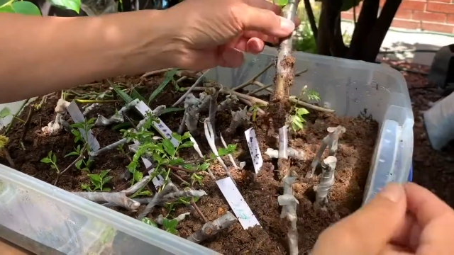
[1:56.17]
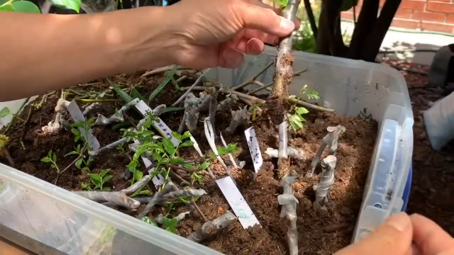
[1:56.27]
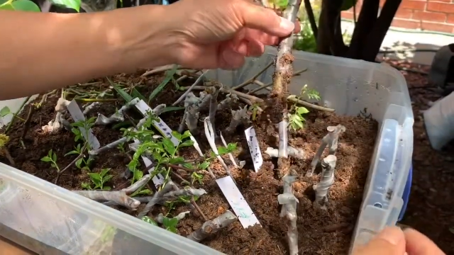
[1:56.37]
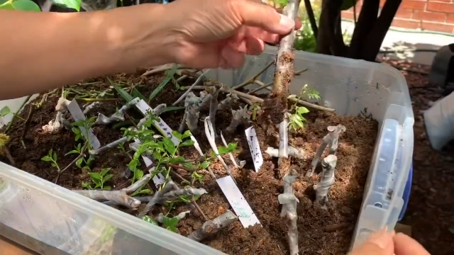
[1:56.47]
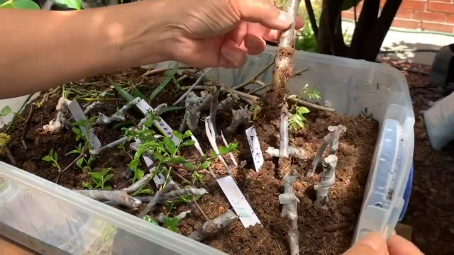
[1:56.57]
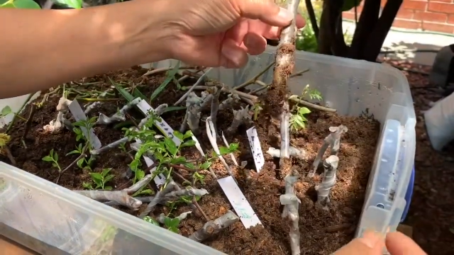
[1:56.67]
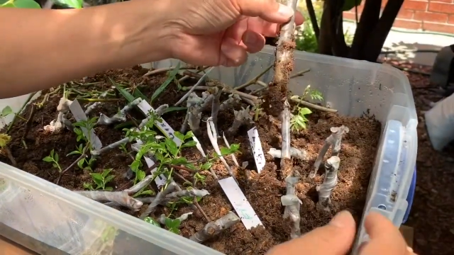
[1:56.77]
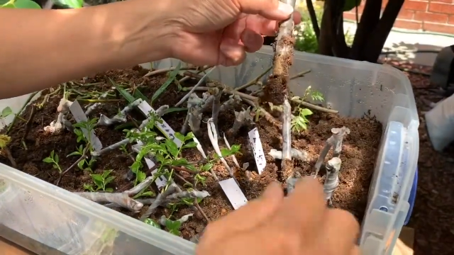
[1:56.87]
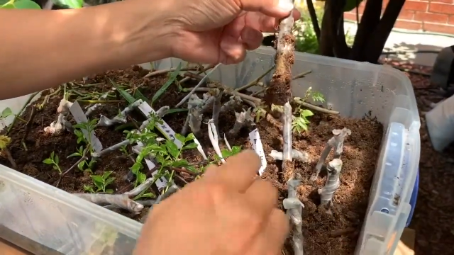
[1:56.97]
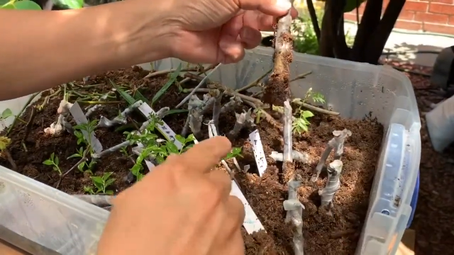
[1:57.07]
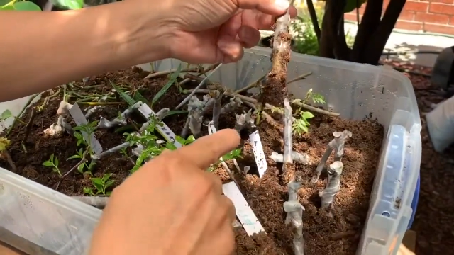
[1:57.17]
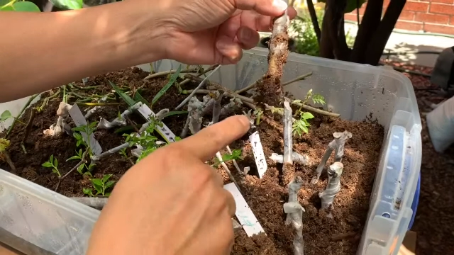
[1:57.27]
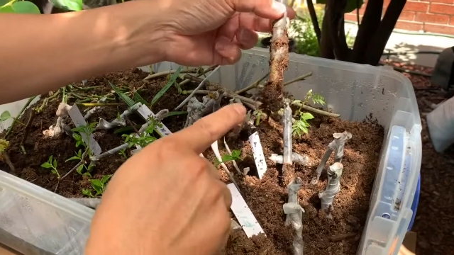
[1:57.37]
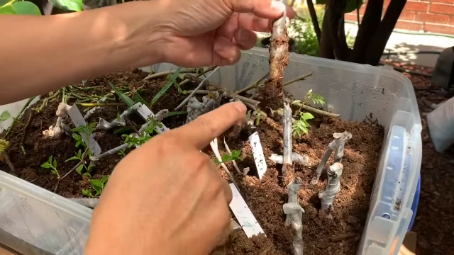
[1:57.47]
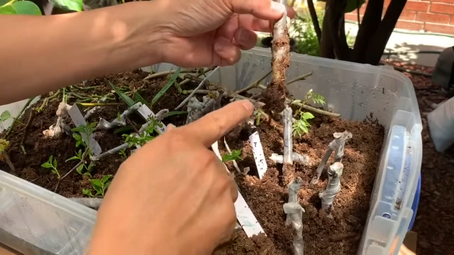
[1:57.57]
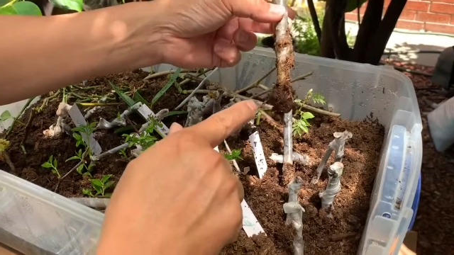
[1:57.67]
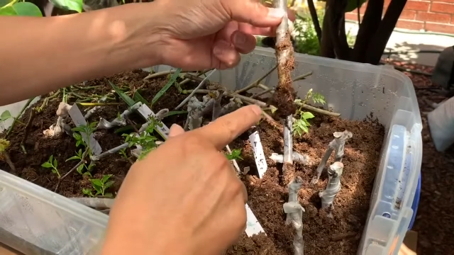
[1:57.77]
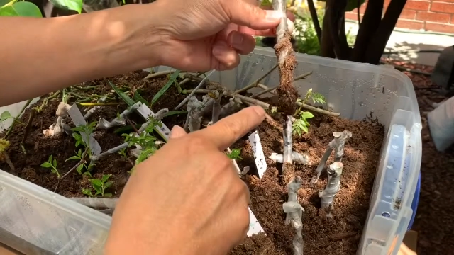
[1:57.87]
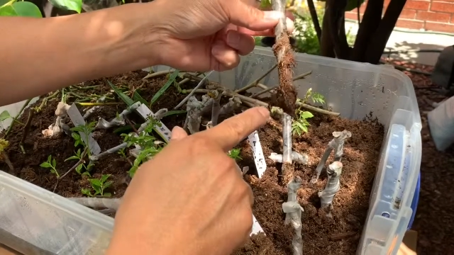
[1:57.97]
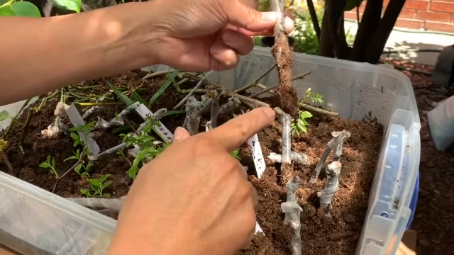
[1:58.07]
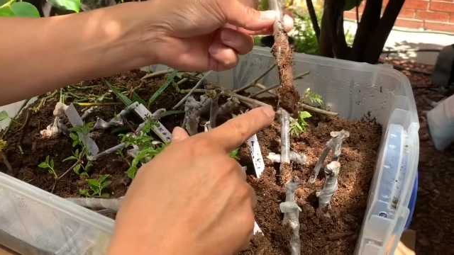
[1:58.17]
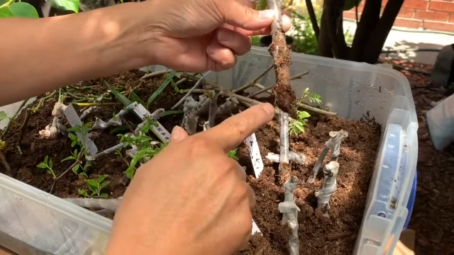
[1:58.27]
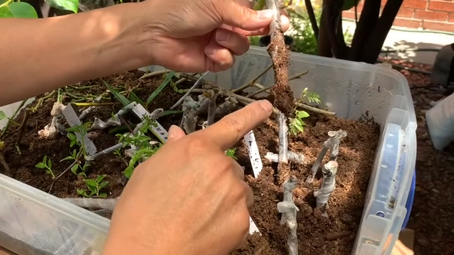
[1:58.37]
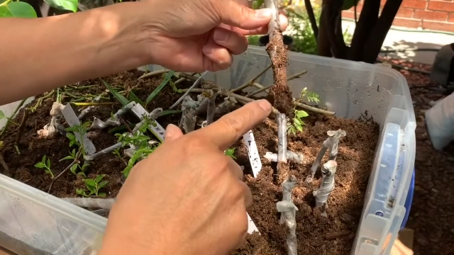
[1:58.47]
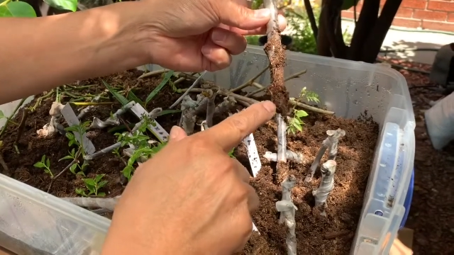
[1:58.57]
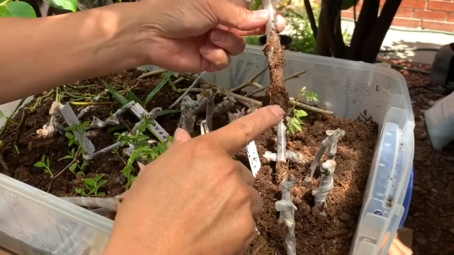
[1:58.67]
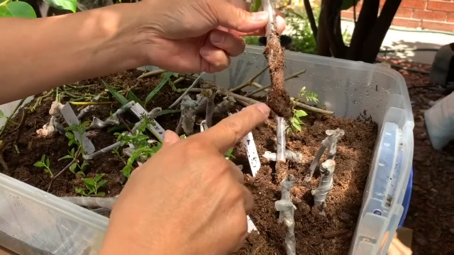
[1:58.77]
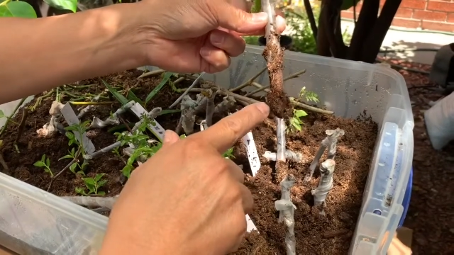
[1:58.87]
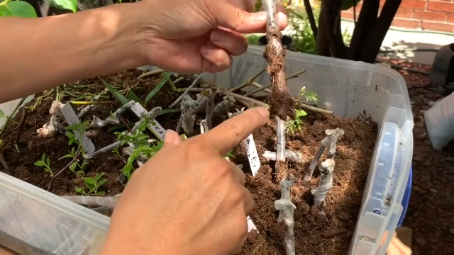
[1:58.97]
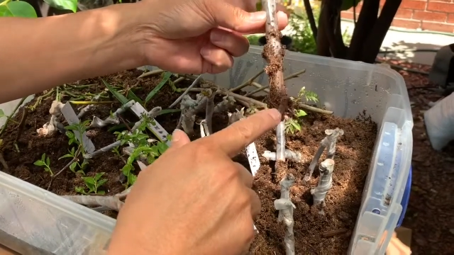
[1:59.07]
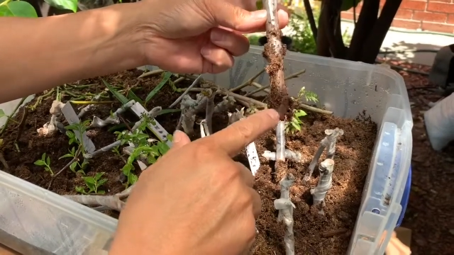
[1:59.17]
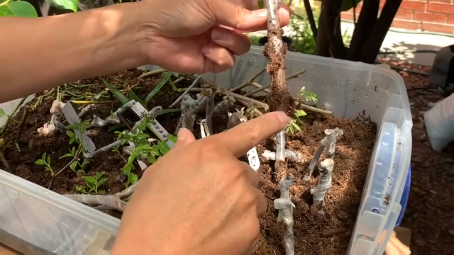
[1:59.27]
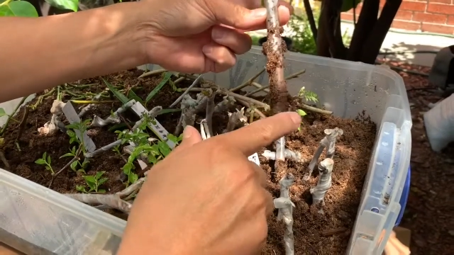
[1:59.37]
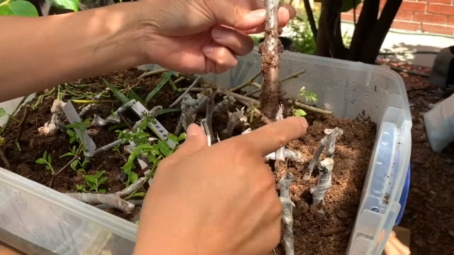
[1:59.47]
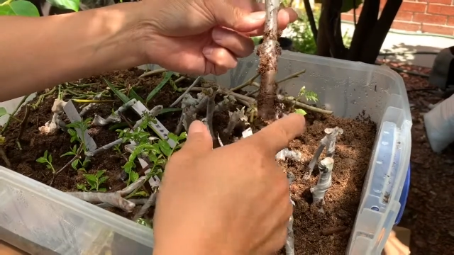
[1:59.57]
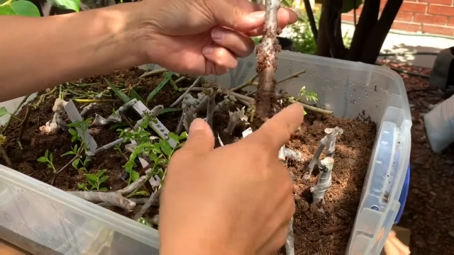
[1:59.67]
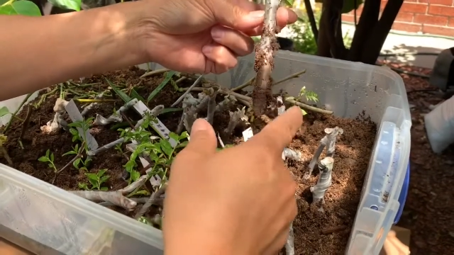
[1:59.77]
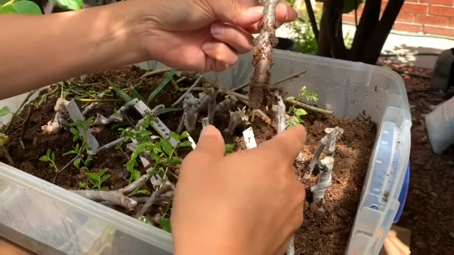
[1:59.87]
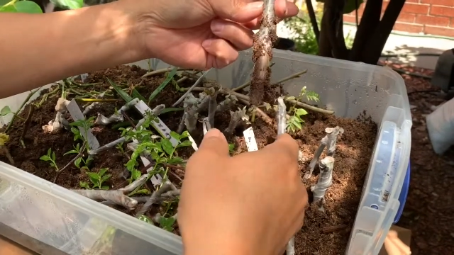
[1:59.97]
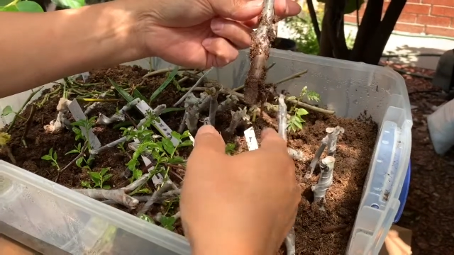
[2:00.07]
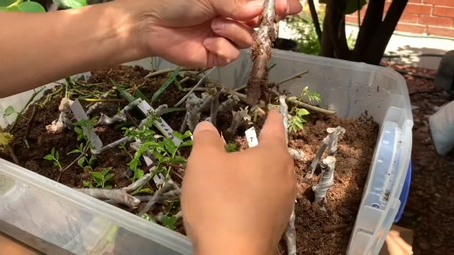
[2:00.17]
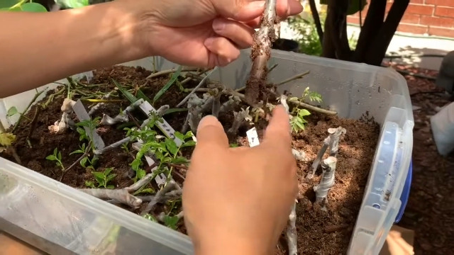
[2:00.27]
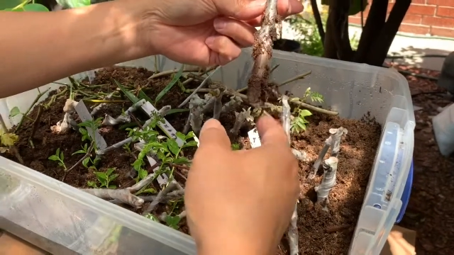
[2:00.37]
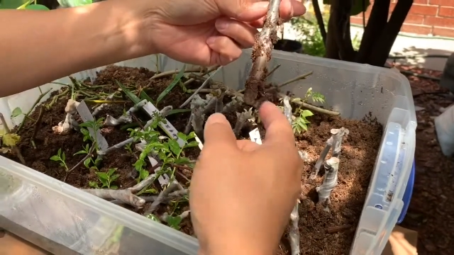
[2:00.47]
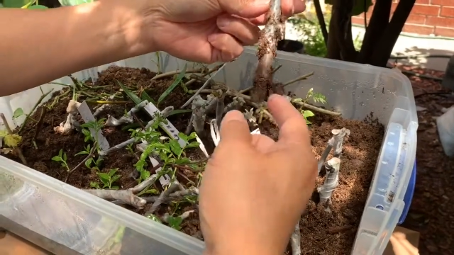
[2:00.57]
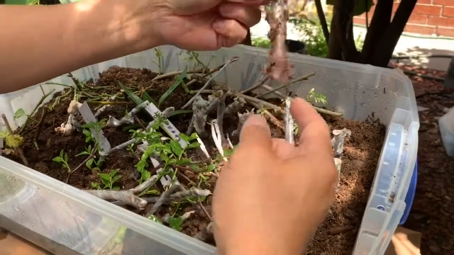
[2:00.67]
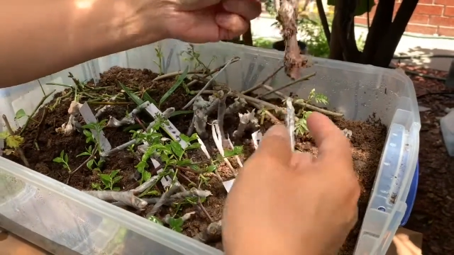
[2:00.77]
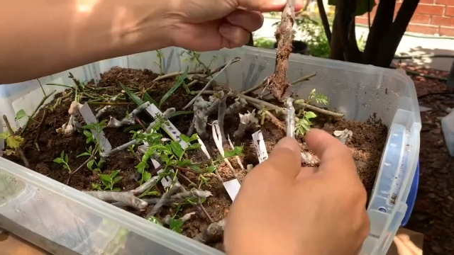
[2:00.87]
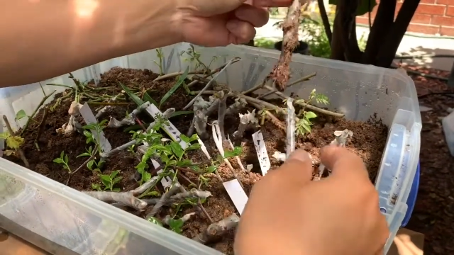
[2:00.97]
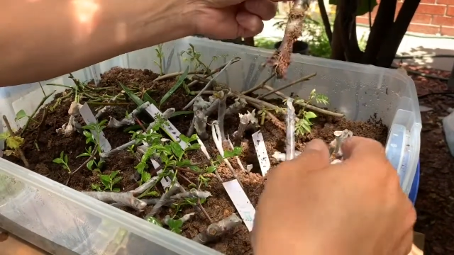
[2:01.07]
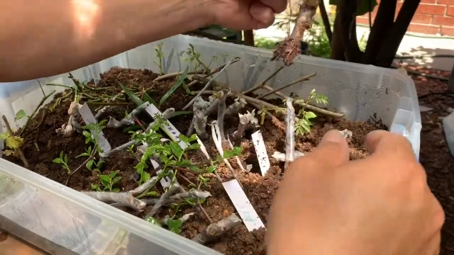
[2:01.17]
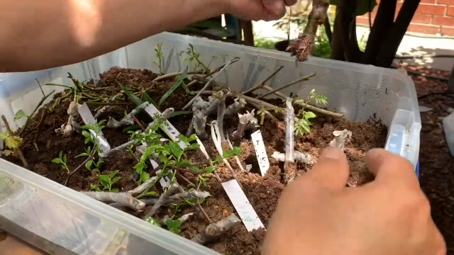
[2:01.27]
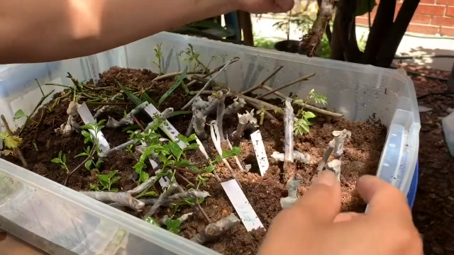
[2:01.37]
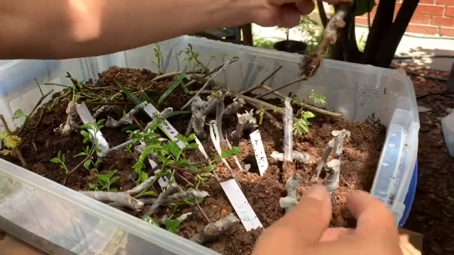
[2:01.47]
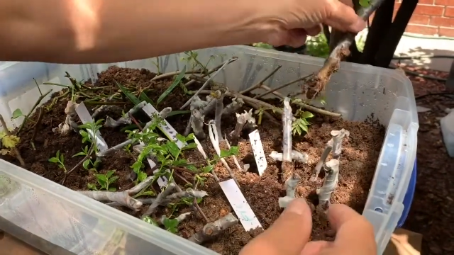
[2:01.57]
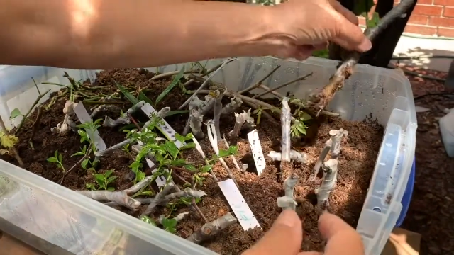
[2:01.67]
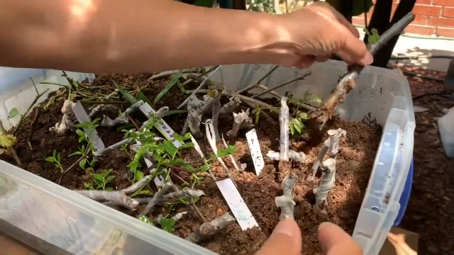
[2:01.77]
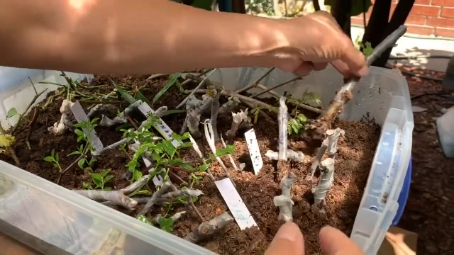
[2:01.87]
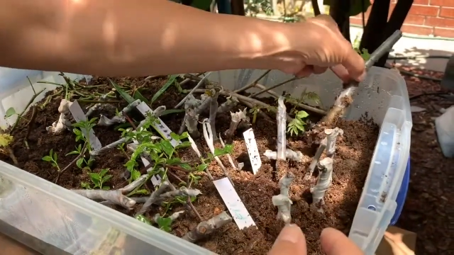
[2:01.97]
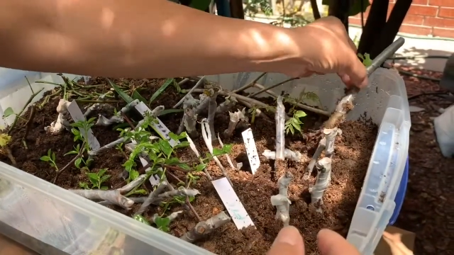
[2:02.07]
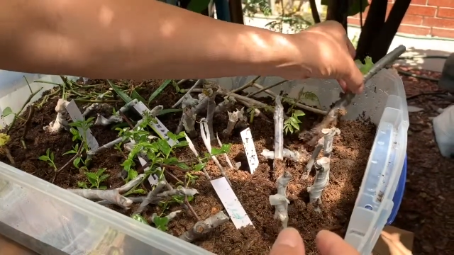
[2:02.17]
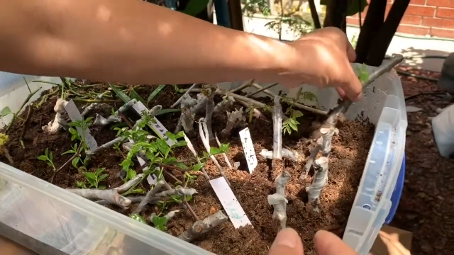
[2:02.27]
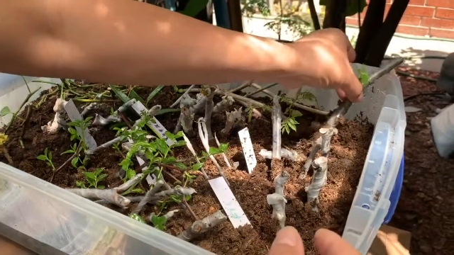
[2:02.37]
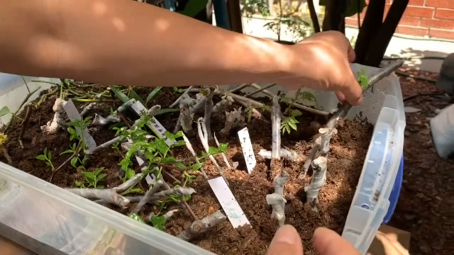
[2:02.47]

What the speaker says: Nobody's mouth can be seen.